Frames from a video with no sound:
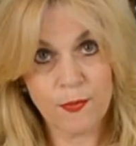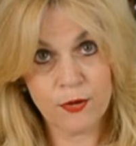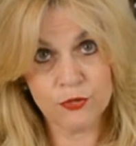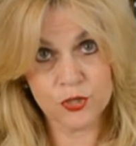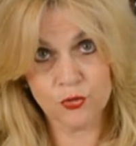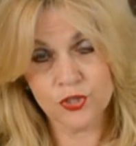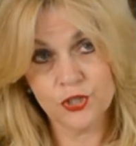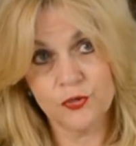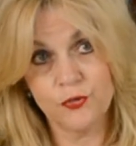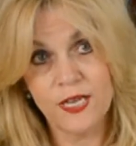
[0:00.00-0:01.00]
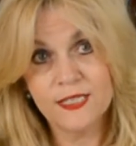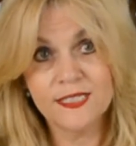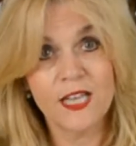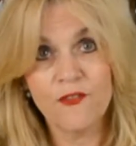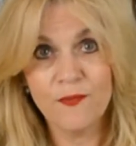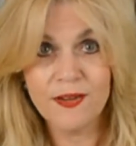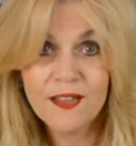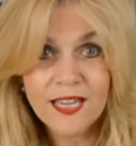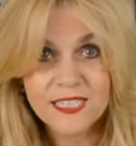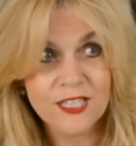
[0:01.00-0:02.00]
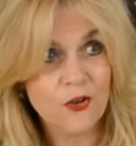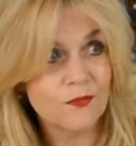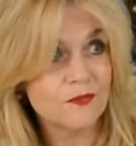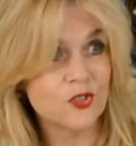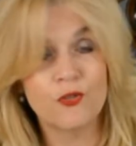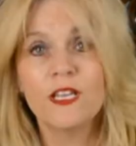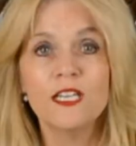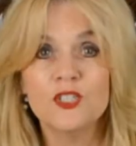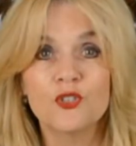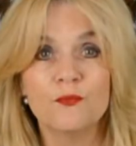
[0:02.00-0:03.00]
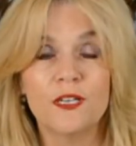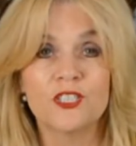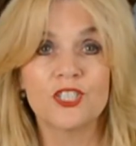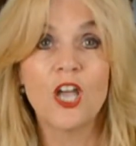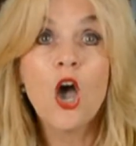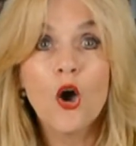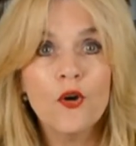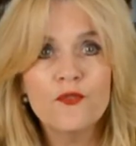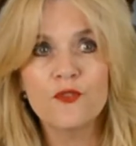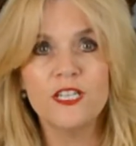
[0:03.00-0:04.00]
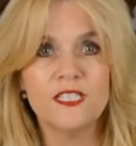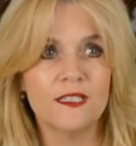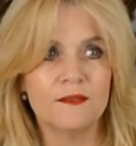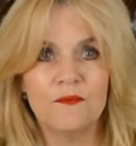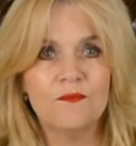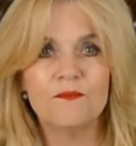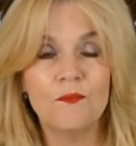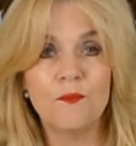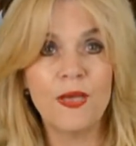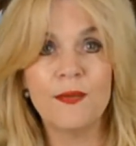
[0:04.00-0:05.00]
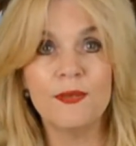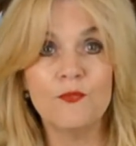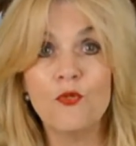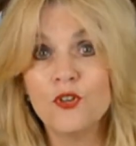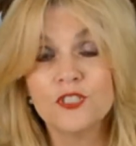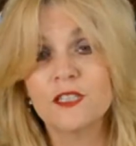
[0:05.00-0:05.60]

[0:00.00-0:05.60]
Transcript: we may resort to self-medicating, drinking too much, overeating, maybe worse